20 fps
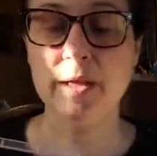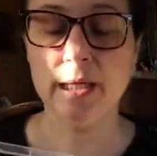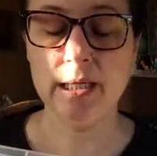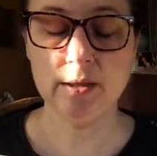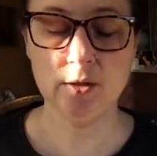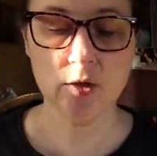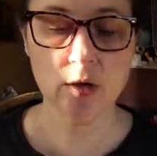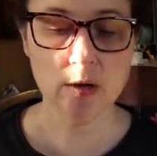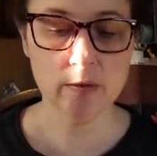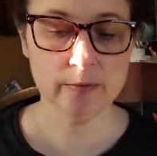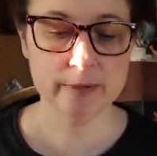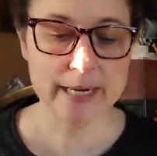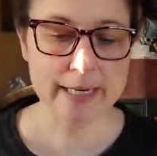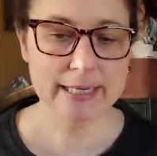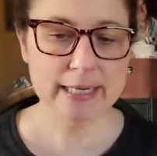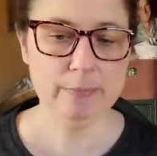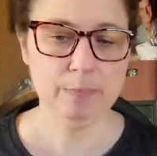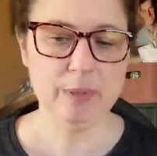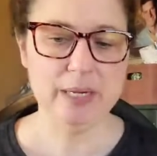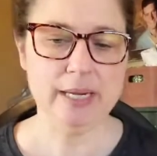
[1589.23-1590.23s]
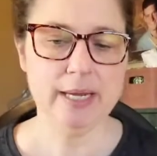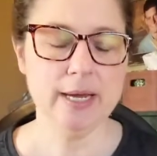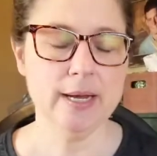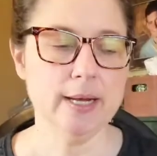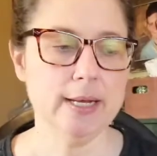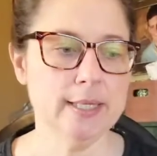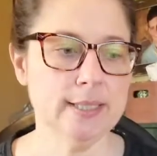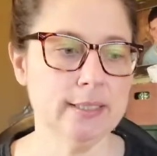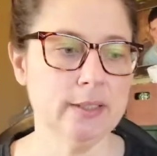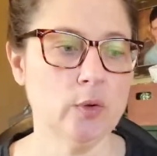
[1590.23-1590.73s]
these already
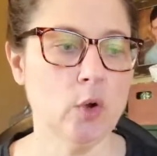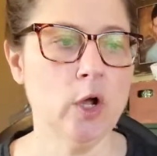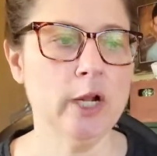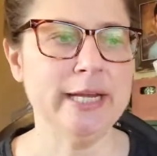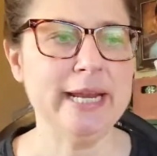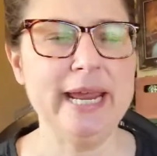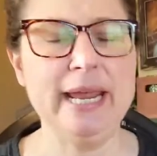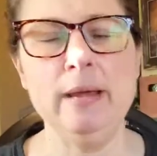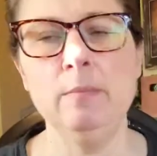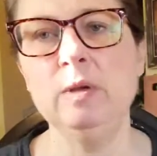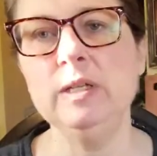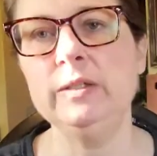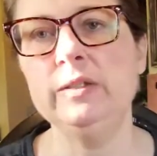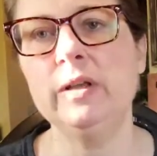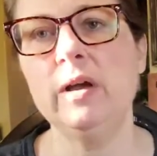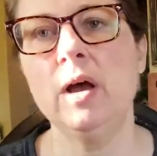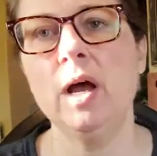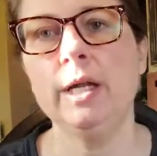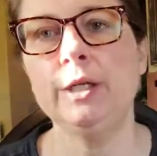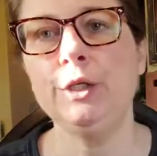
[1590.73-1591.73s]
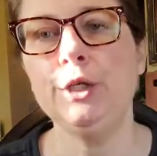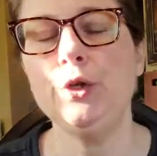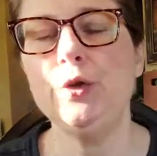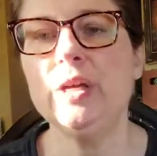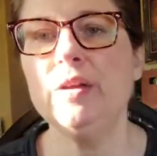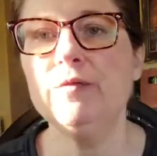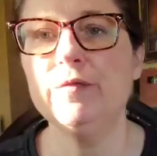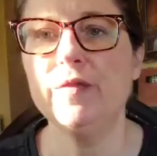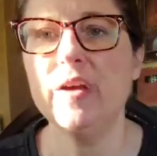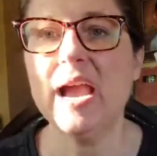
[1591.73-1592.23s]
because on Amazon you
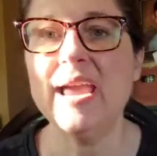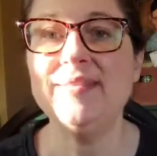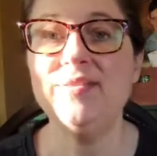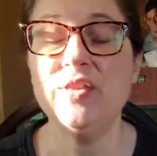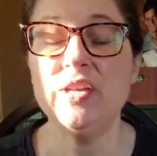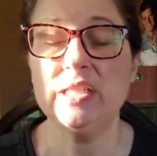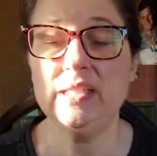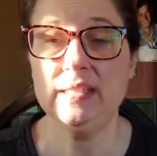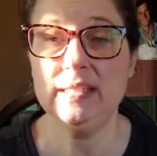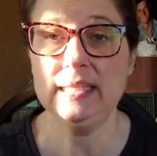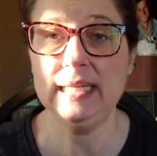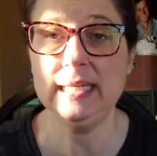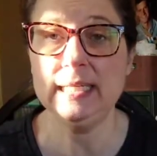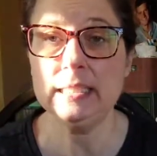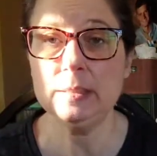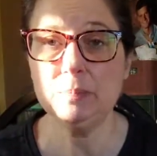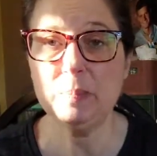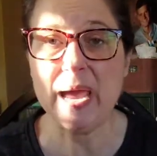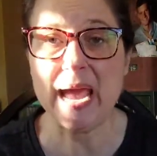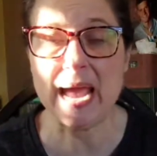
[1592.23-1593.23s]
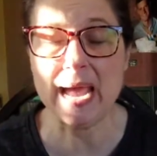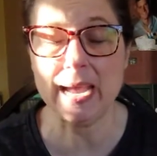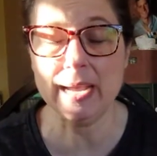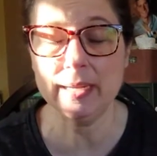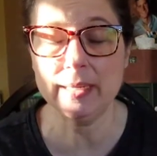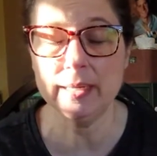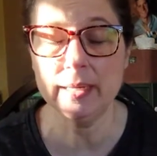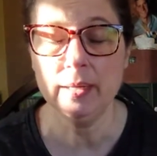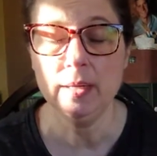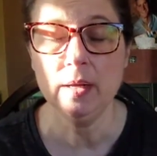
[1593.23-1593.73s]
can find the
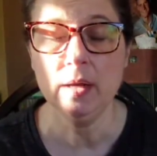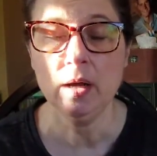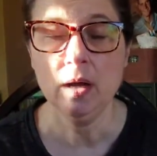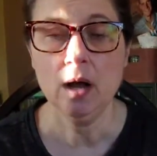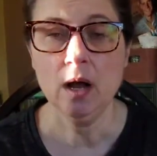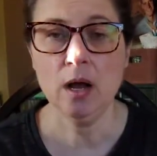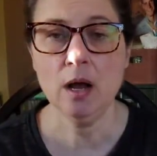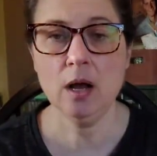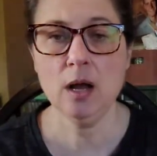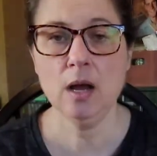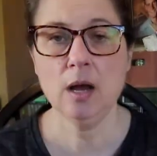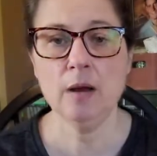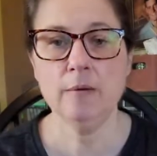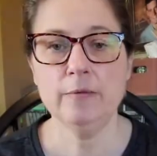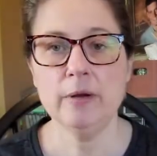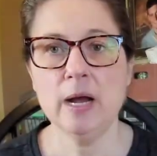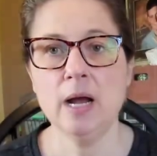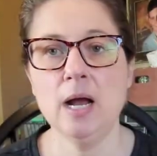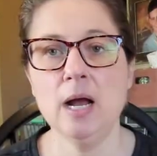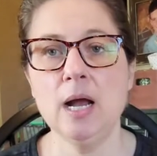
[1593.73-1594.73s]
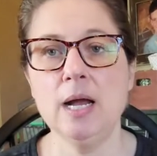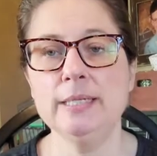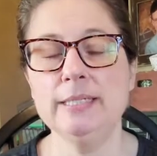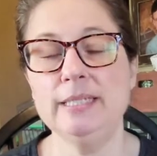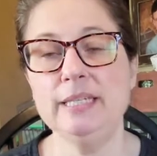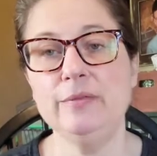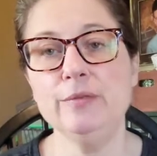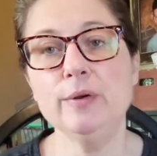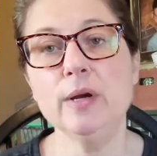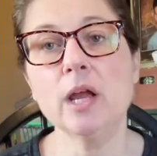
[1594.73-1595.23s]
6-pack of
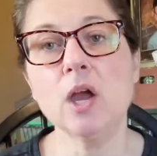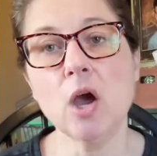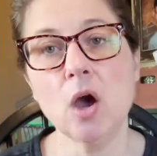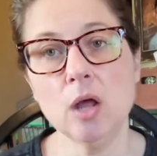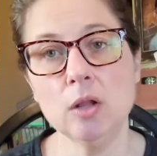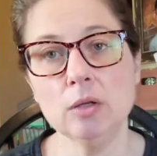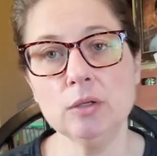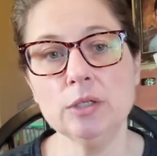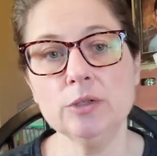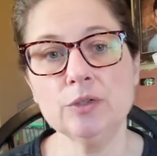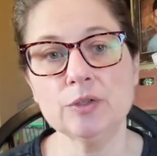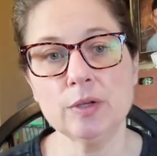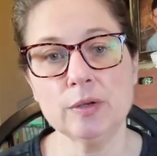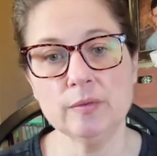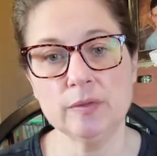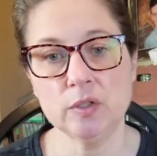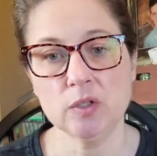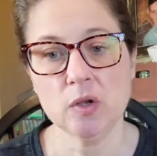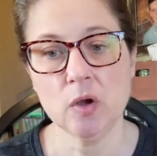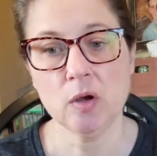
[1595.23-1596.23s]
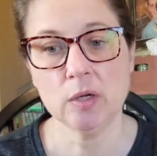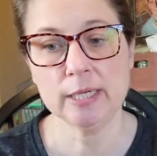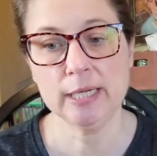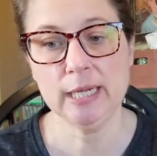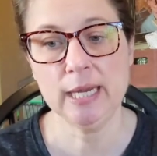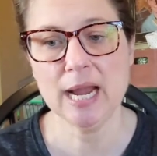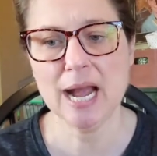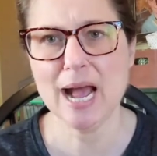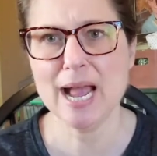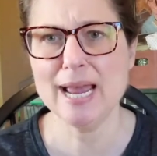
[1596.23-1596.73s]
different colors of
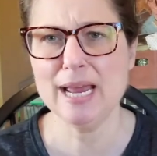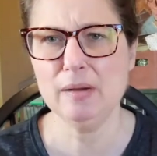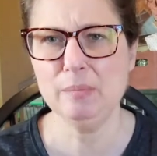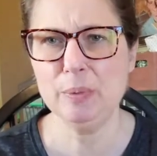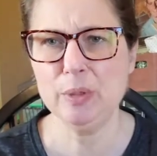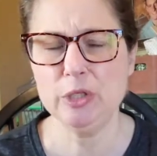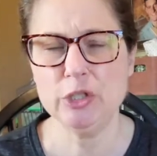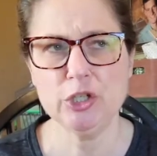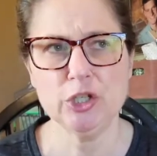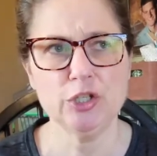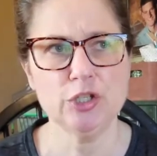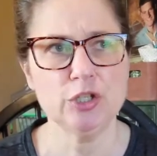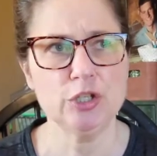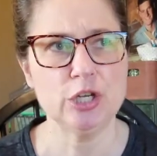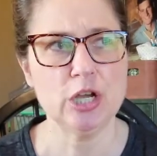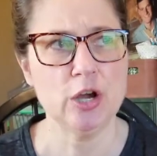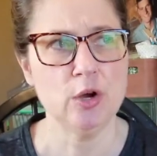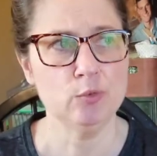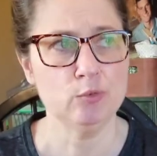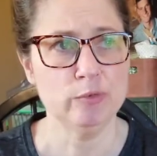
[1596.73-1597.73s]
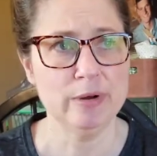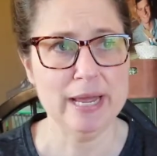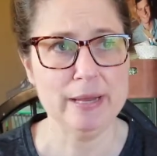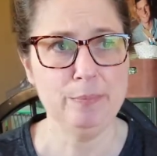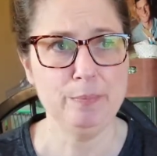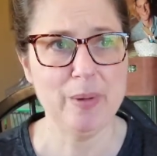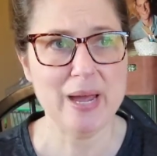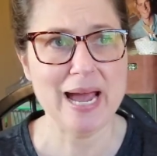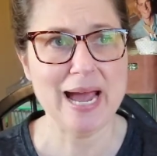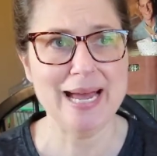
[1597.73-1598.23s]
Sulky. I had purchased a
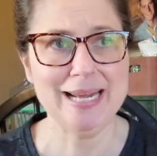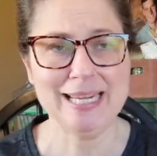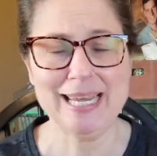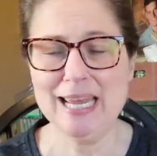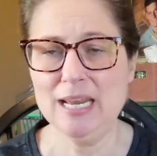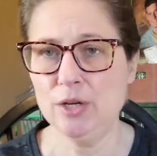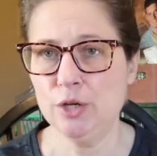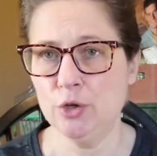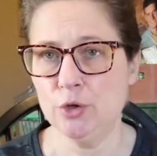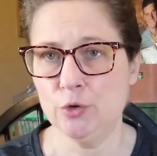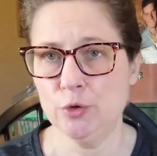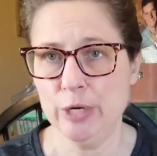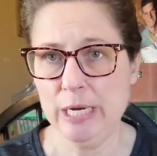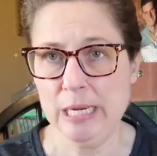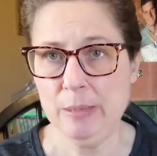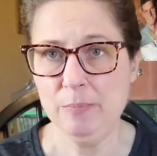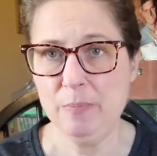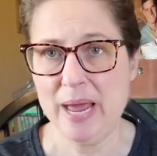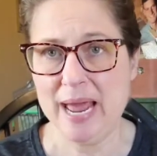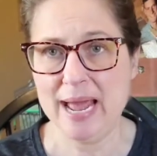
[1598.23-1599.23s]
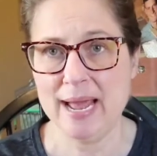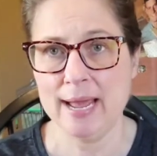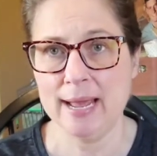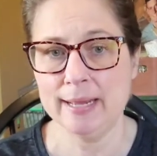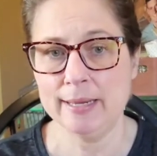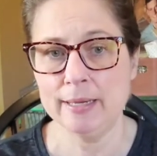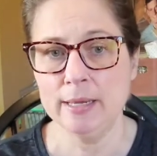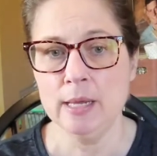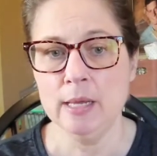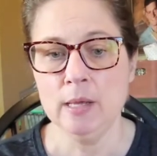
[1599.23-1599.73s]
red pack and a green
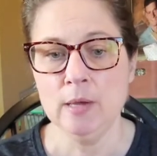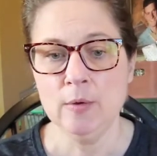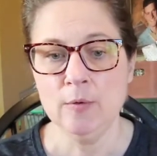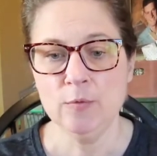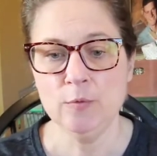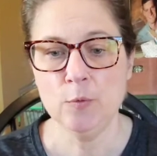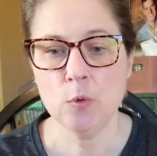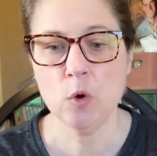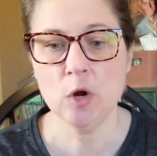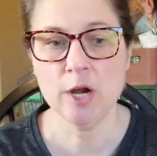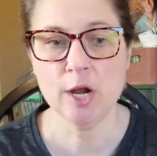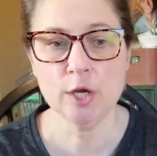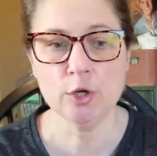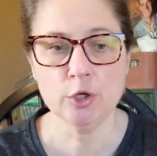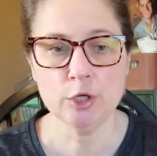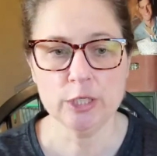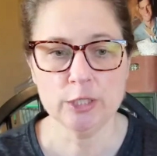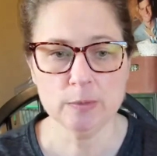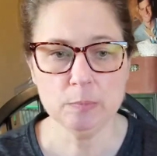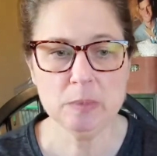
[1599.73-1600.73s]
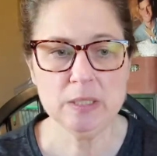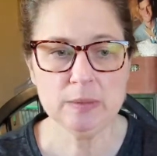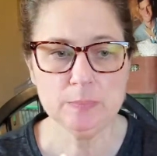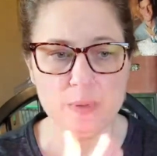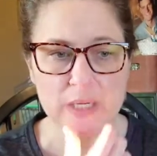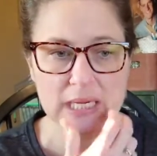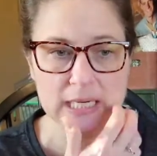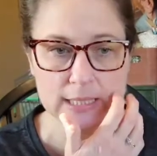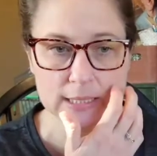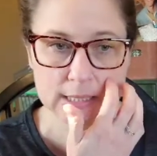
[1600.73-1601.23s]
pack for a Christmas
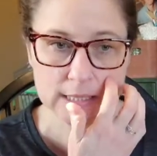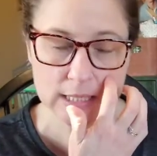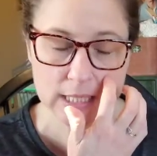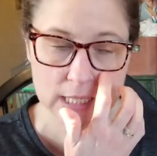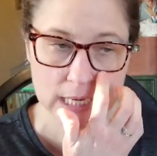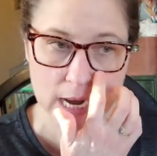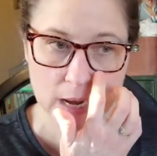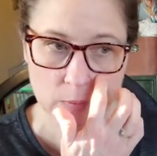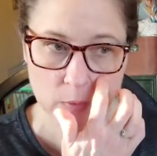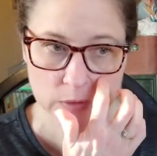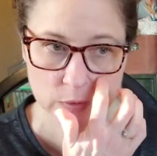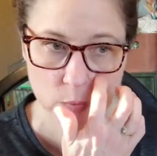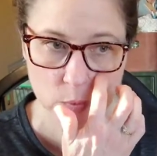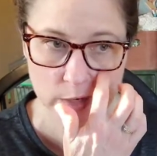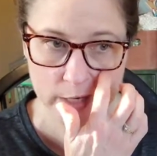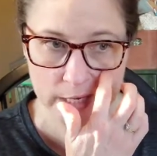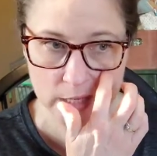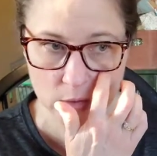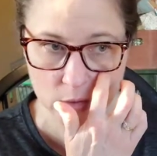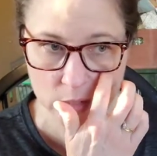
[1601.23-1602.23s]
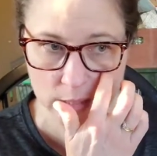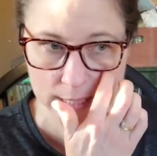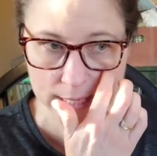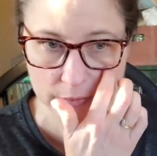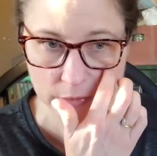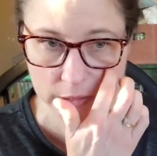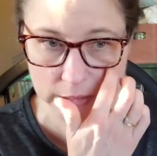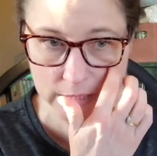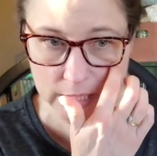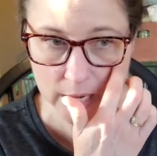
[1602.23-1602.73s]
piece that I was working on
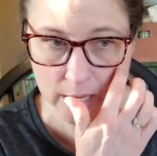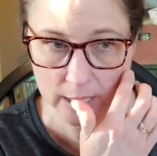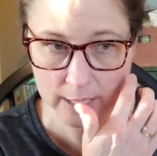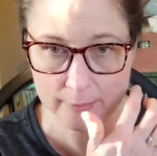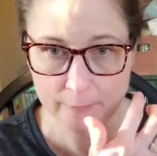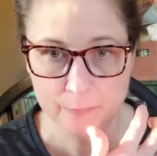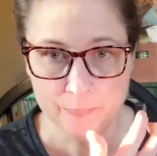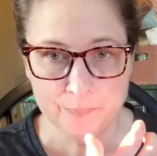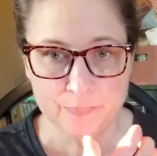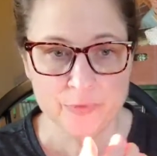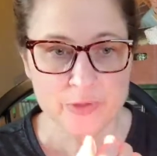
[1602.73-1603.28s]
at the time.